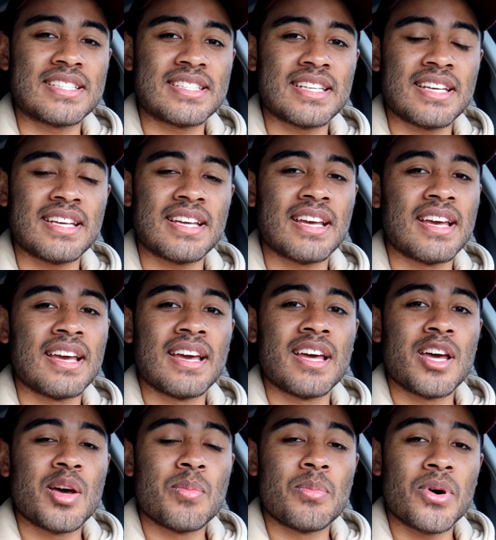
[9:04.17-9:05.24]
see,
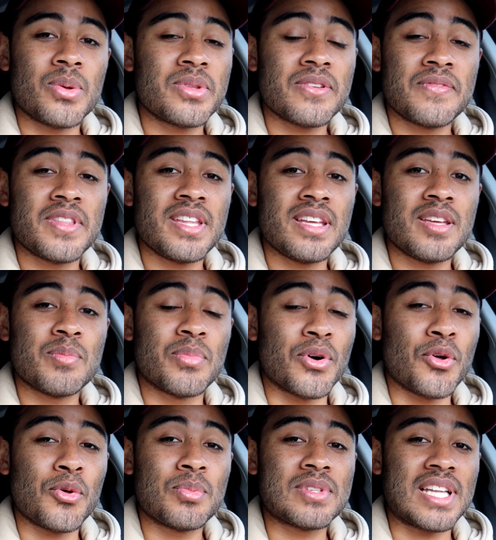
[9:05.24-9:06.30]
both of the
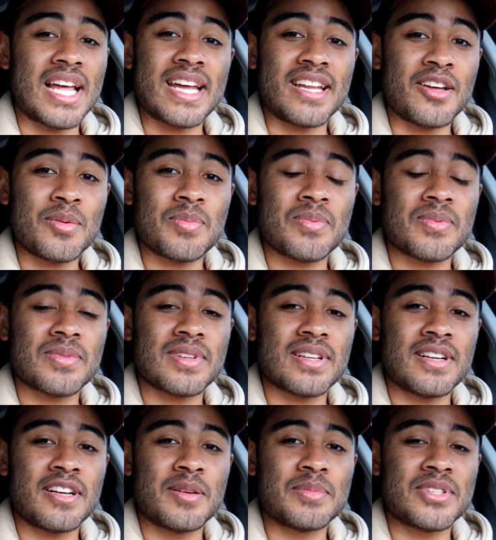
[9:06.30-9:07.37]
bulbs light up,
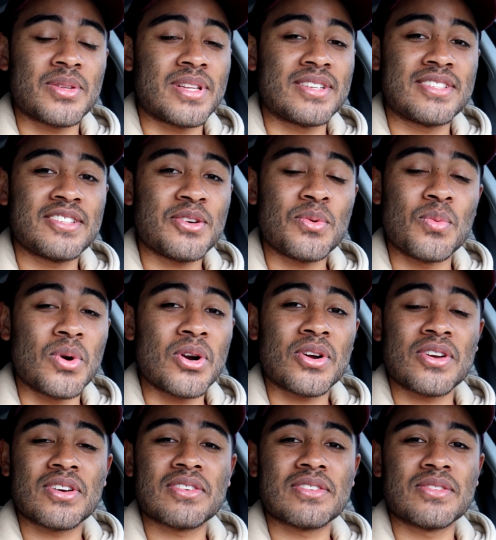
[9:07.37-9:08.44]
so they still
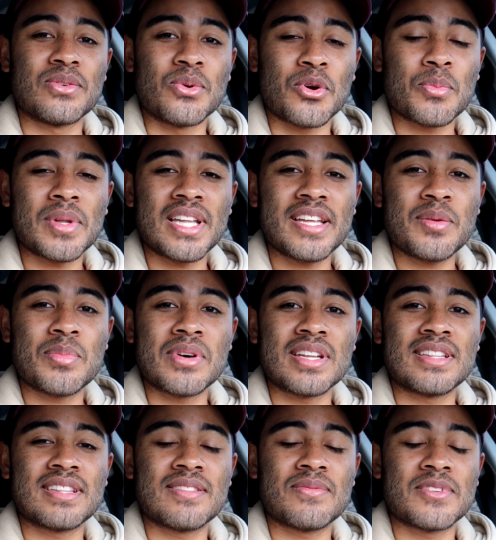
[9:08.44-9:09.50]
work normally,
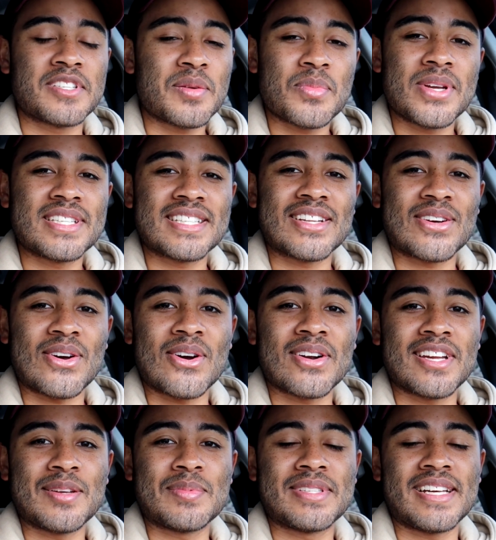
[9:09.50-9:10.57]
but for some reason the car
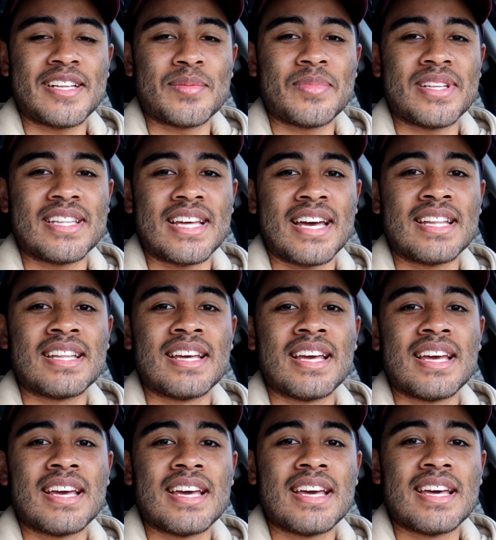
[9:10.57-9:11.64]
keeps telling me that
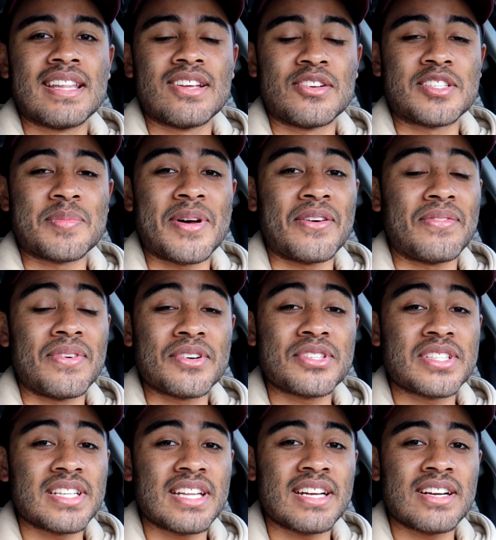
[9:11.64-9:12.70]
there's a
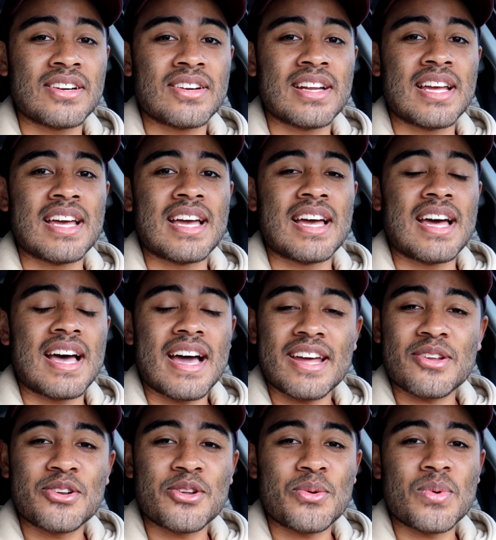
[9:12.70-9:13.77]
malfunction there. I
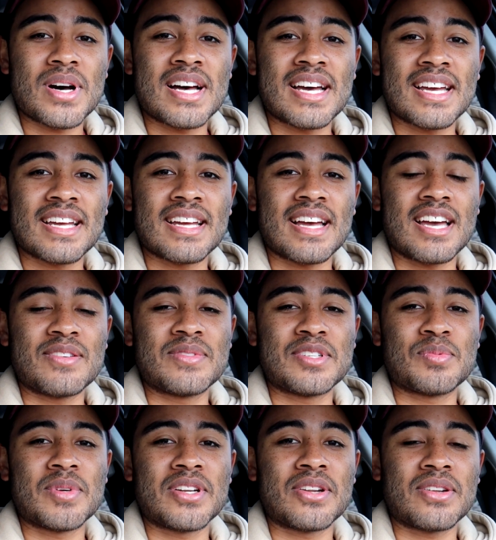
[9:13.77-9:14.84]
don't know why. I've
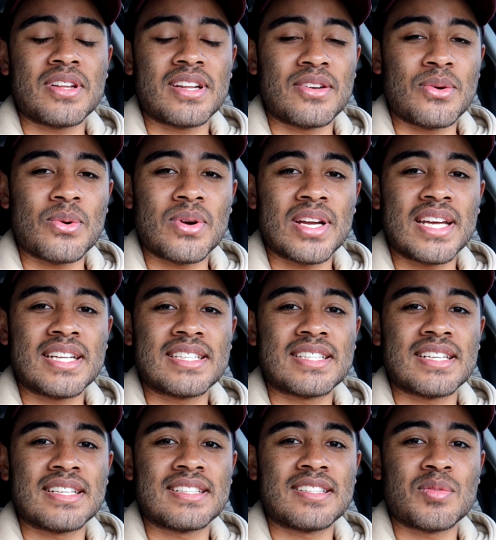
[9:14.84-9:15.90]
just been ignoring it
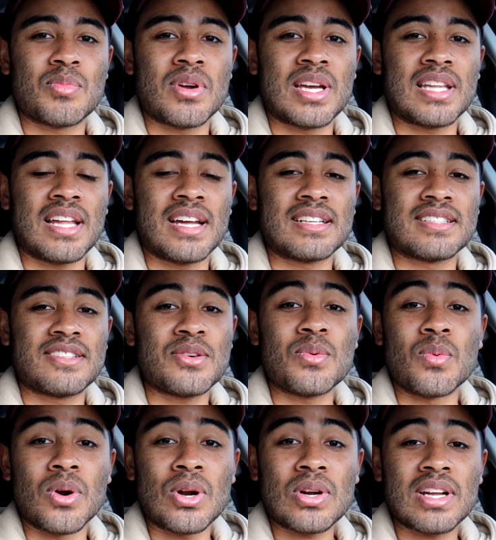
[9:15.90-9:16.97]
since the brake lights still
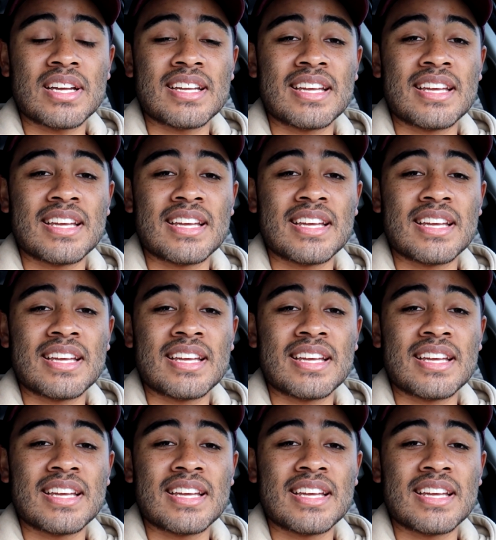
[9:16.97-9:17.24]
work.